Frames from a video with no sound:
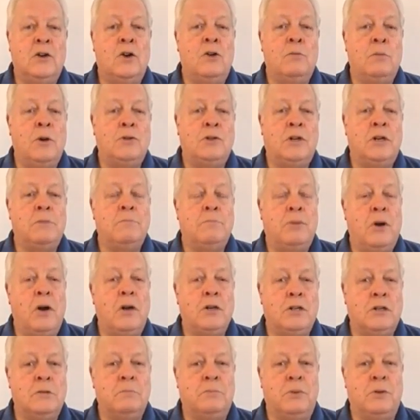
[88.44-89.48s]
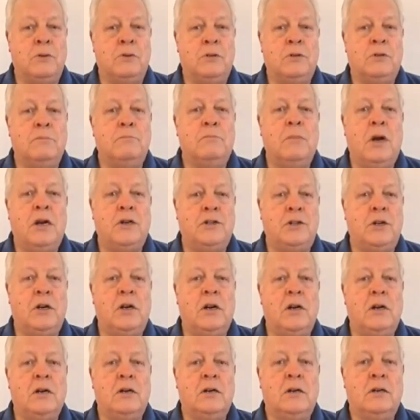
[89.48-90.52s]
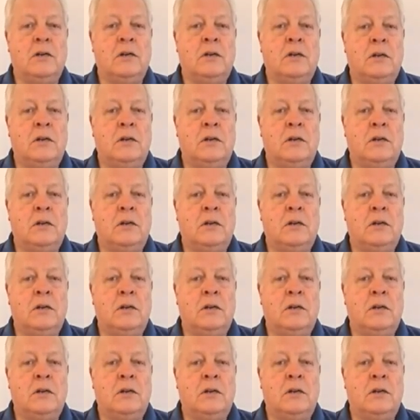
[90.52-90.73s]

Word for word: it's almost impossible to measure